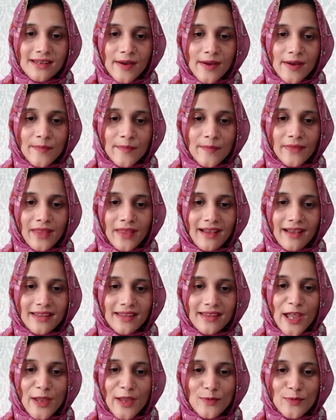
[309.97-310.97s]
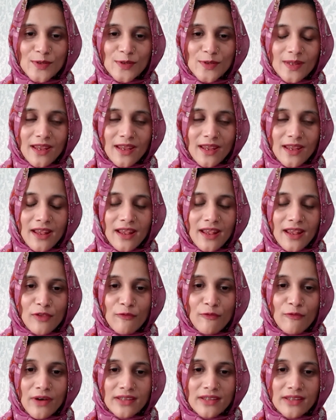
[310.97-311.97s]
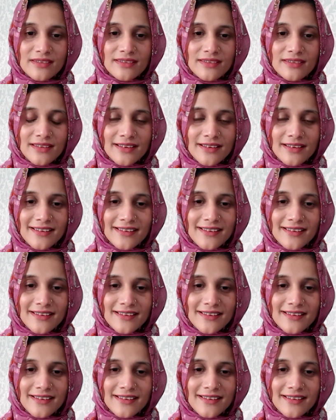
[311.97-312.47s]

And I would say the fun